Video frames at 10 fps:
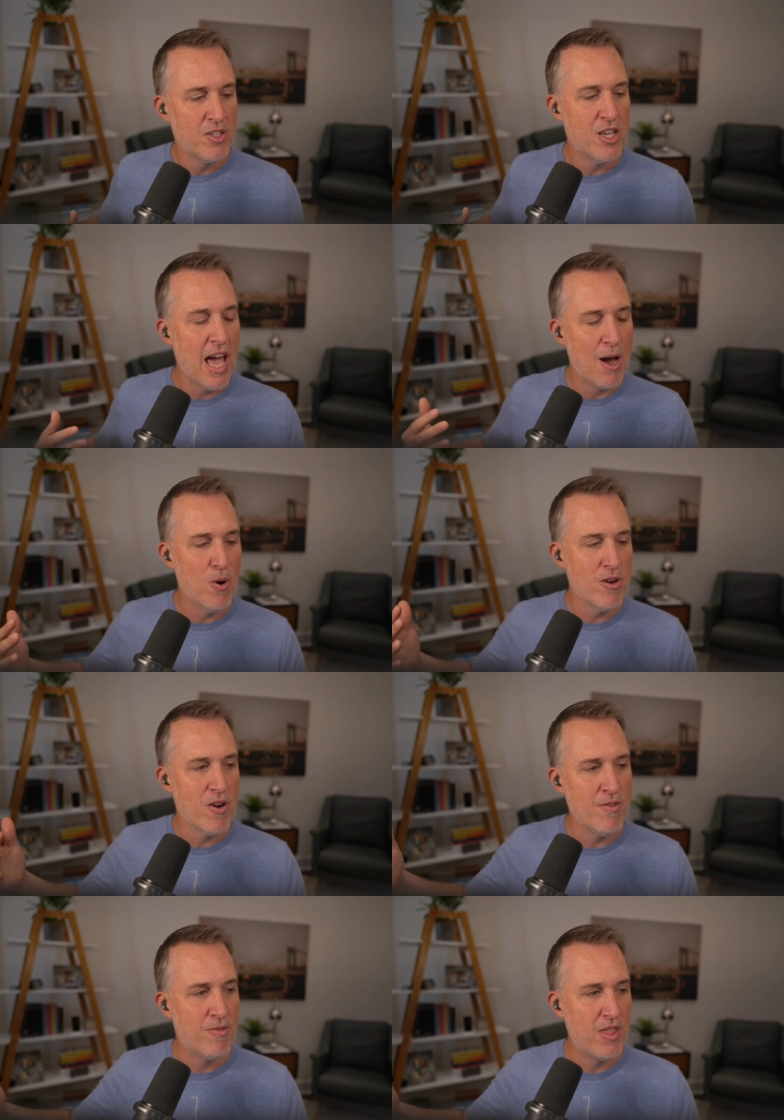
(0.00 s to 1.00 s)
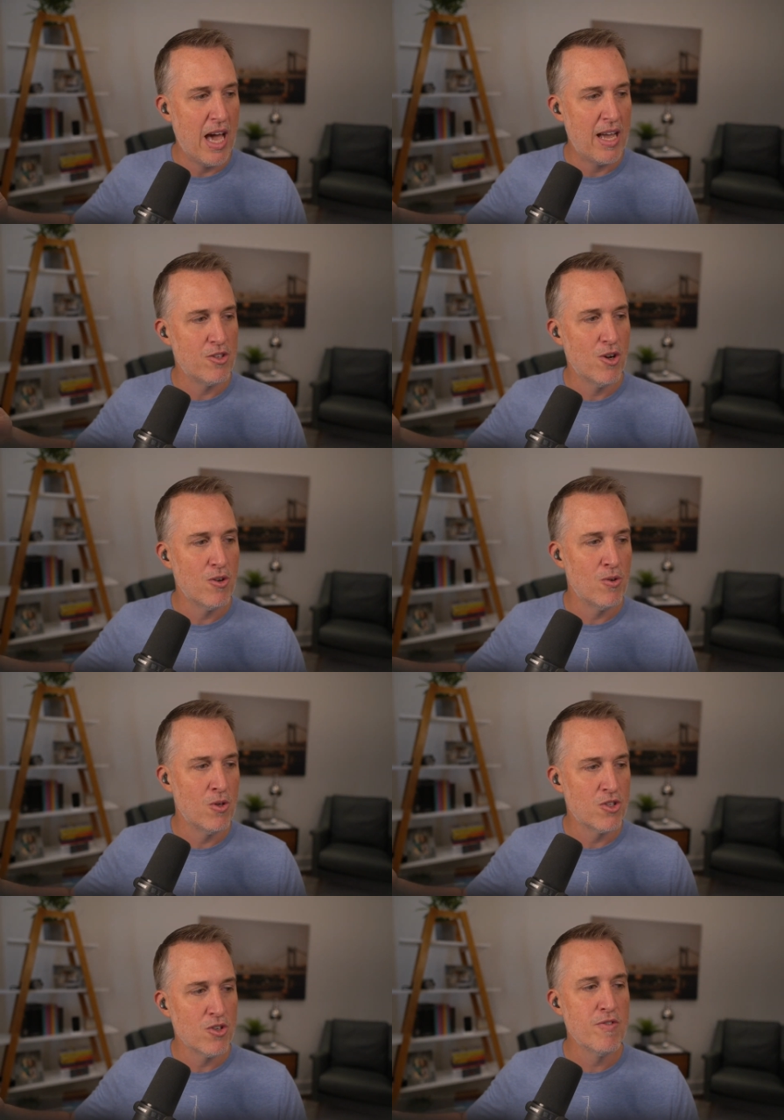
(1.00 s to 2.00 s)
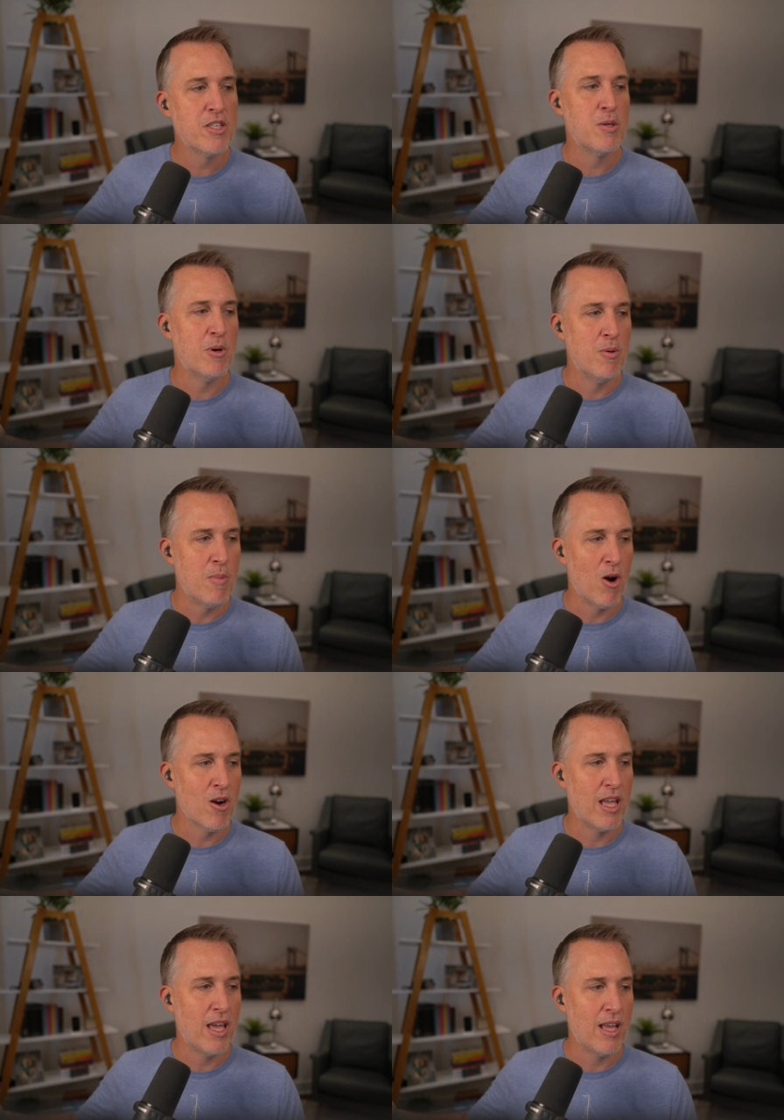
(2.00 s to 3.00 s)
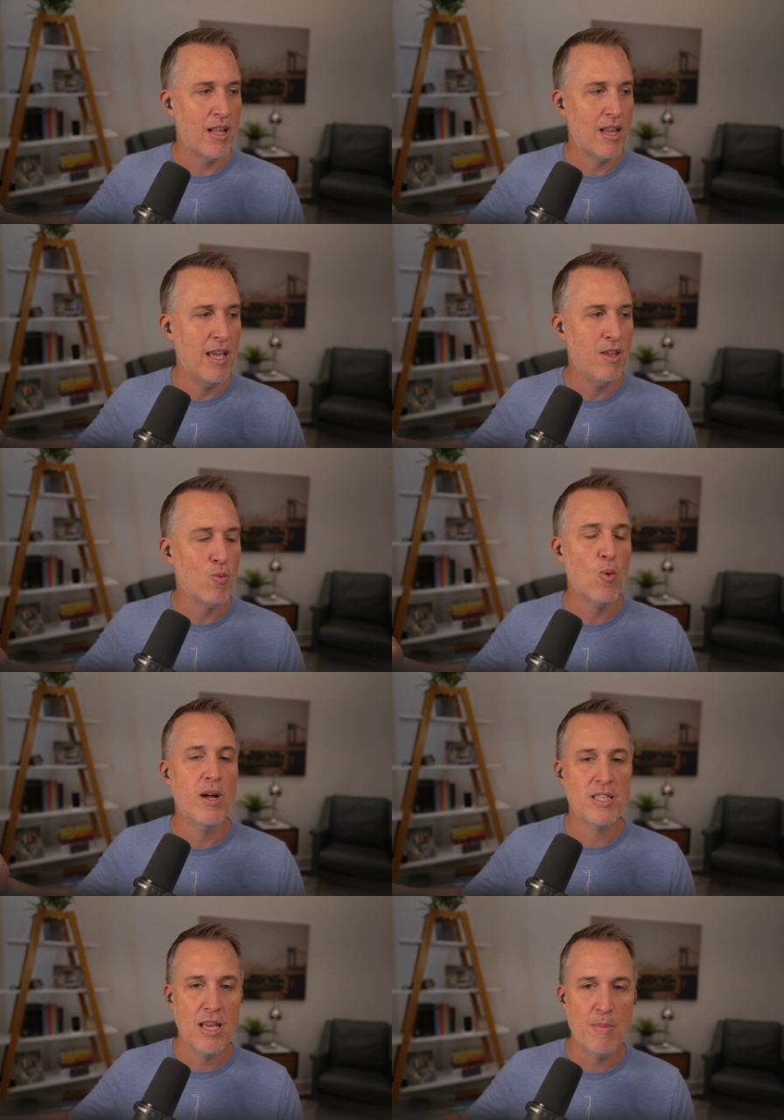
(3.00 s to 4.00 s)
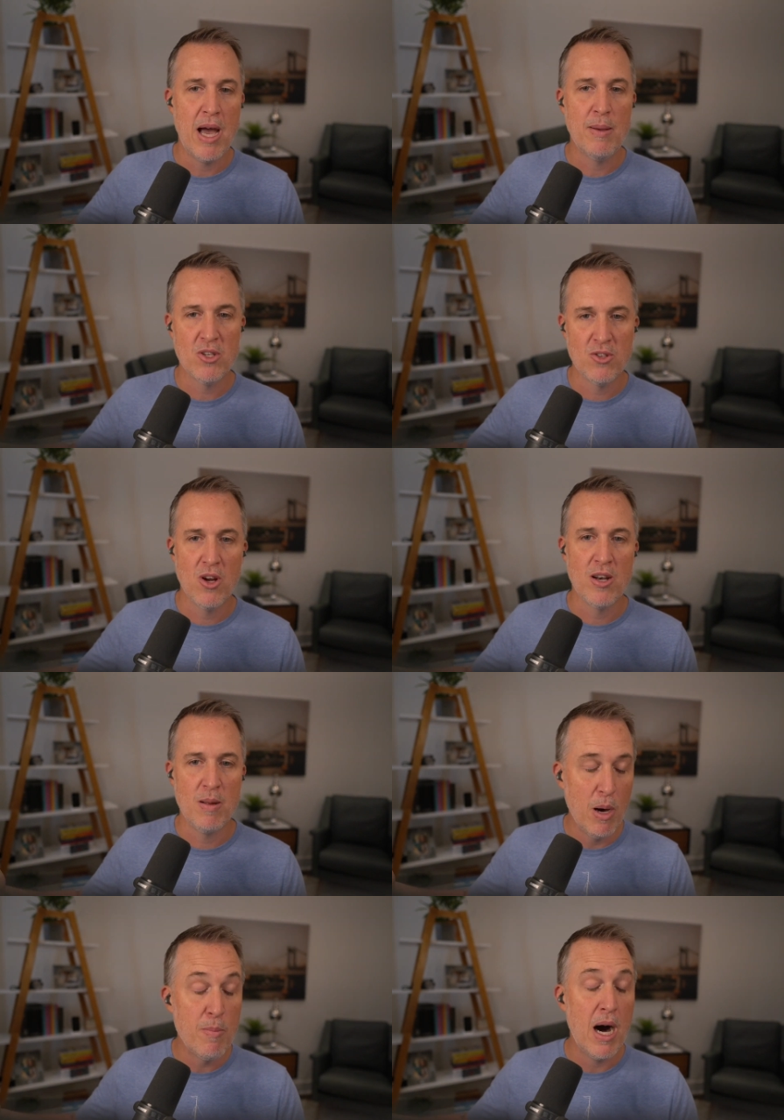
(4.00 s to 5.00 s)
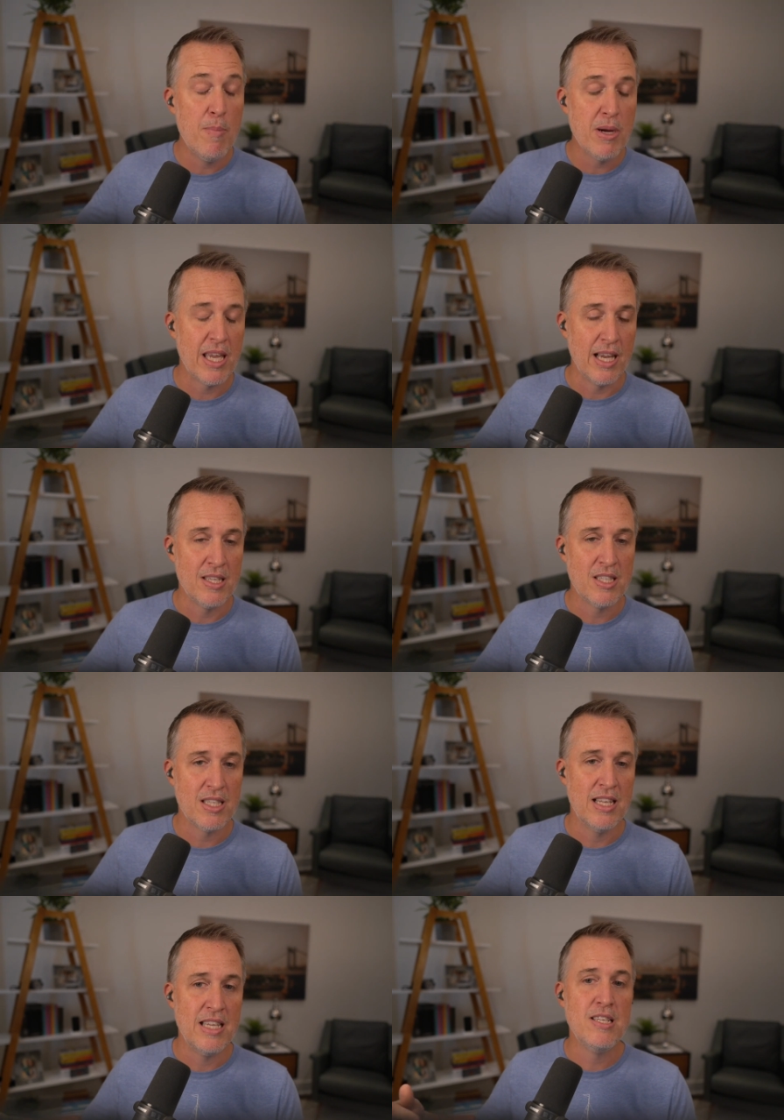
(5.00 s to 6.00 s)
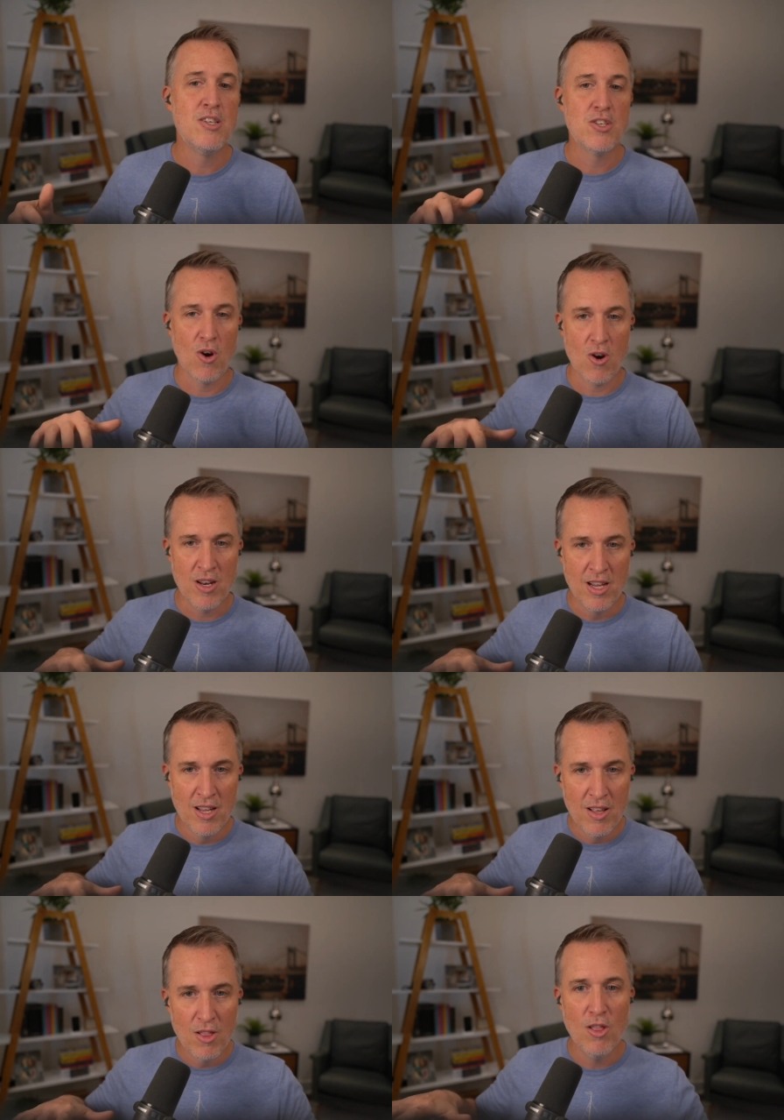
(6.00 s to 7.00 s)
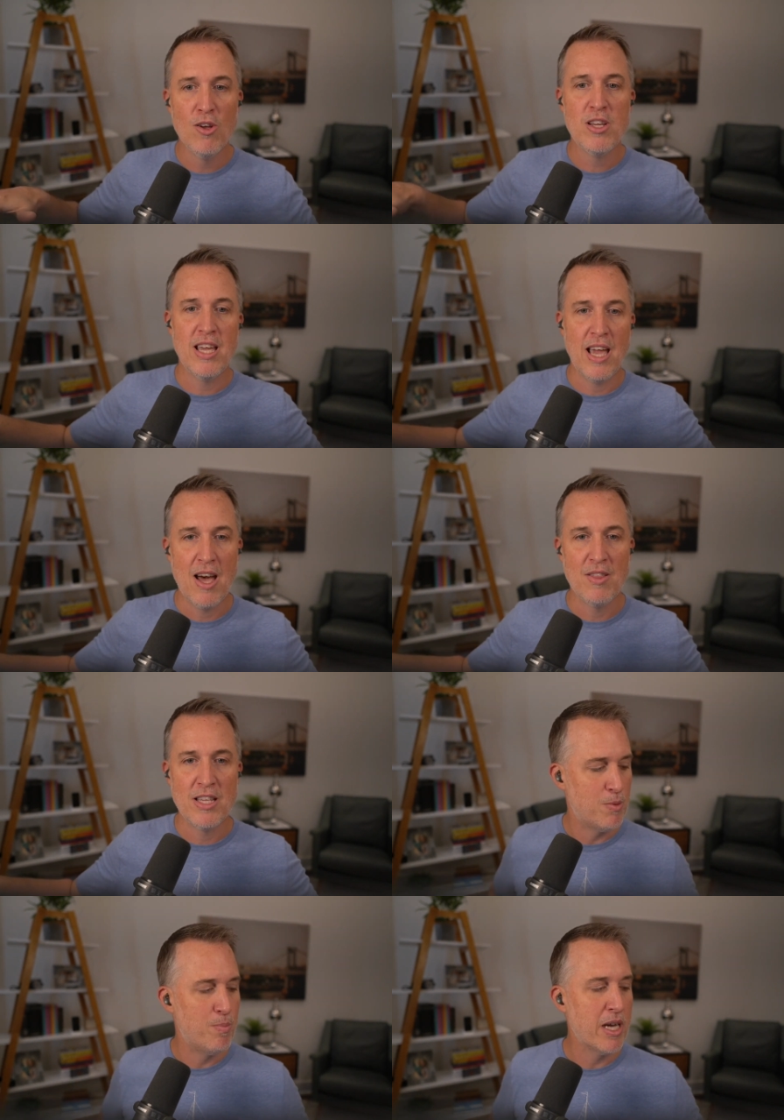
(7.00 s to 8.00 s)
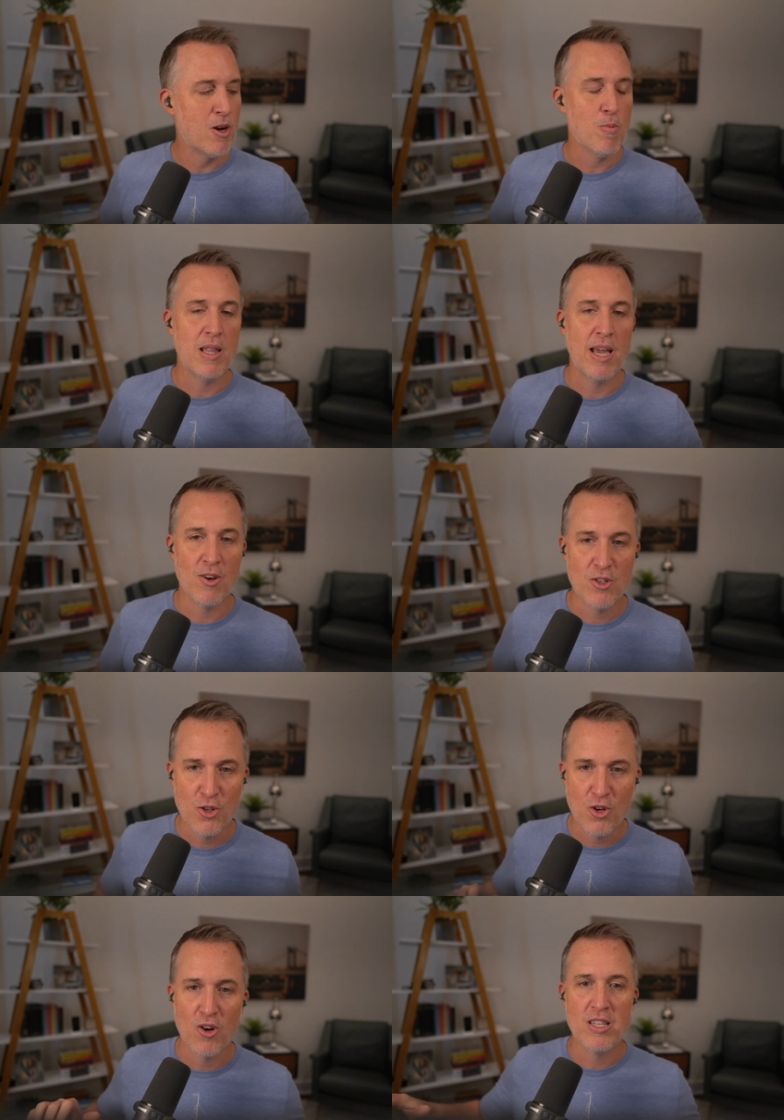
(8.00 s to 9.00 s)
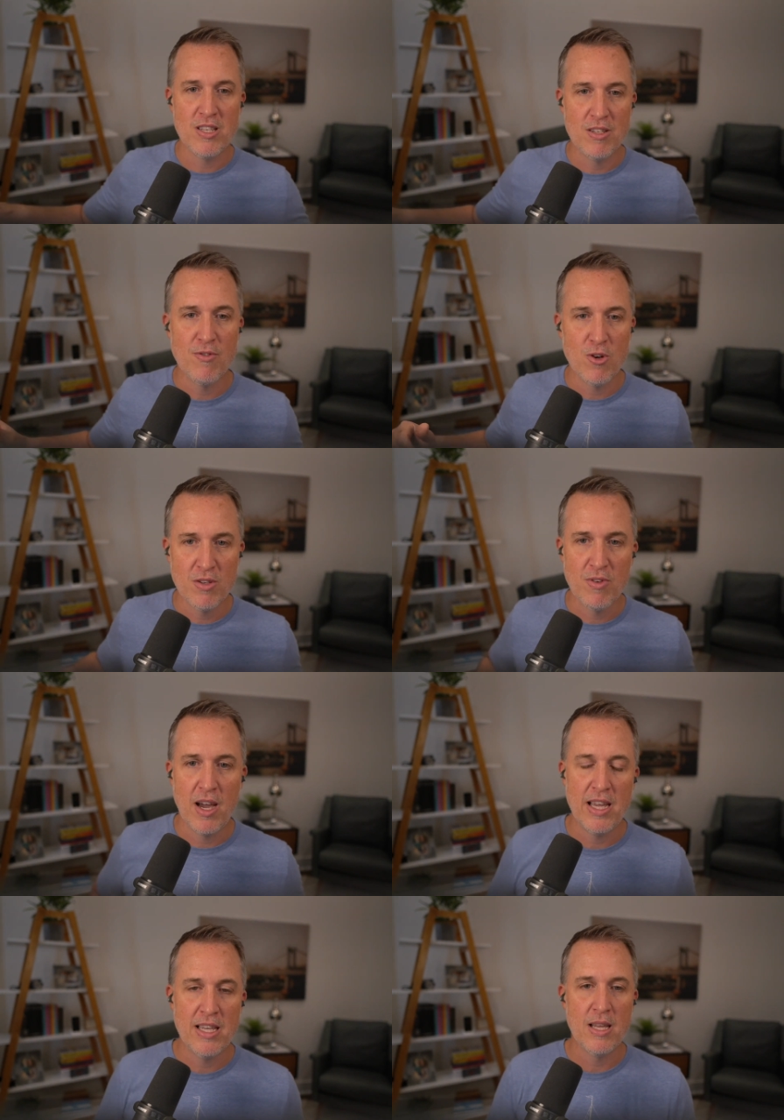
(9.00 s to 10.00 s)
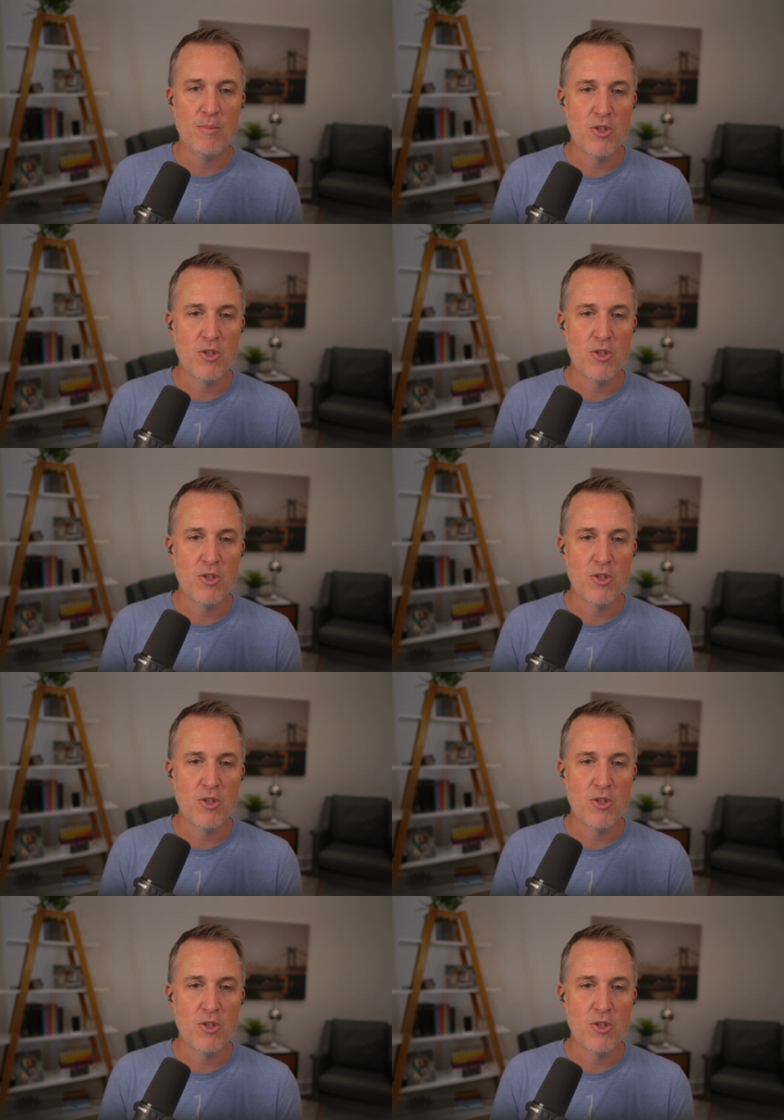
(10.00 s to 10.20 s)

So yeah, I wonder if that total serviceable market is what some apps are starting to bump up against and need to start looking at how these bigger players are starting to diversify income